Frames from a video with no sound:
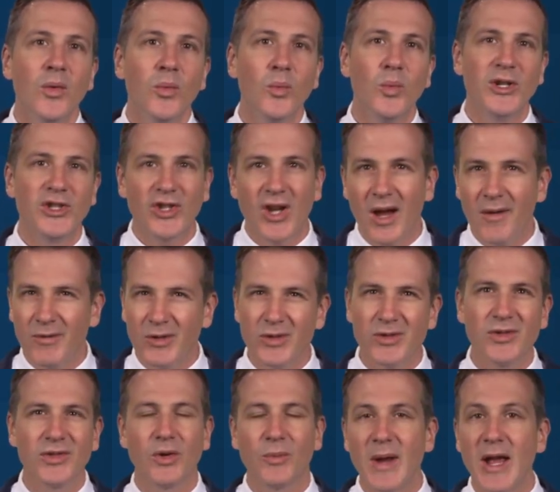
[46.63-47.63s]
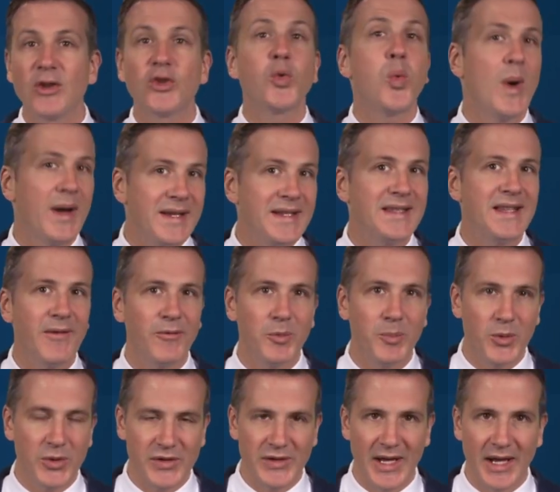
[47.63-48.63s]
which covers around
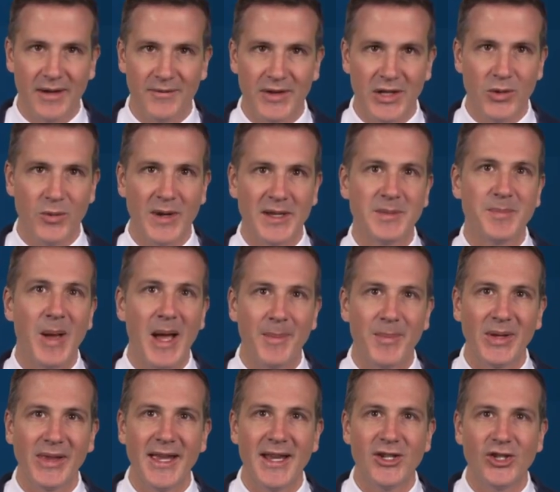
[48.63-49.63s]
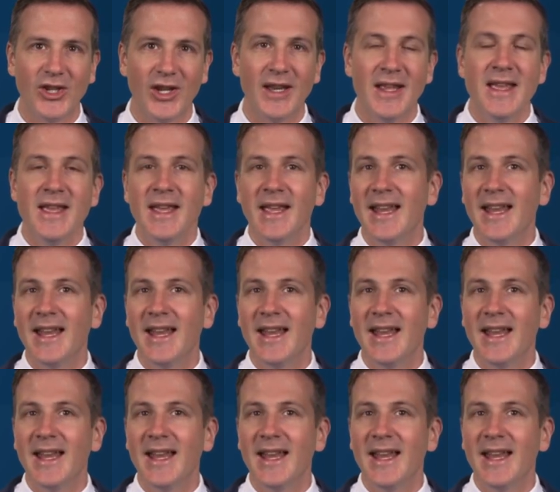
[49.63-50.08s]
27% of the US population,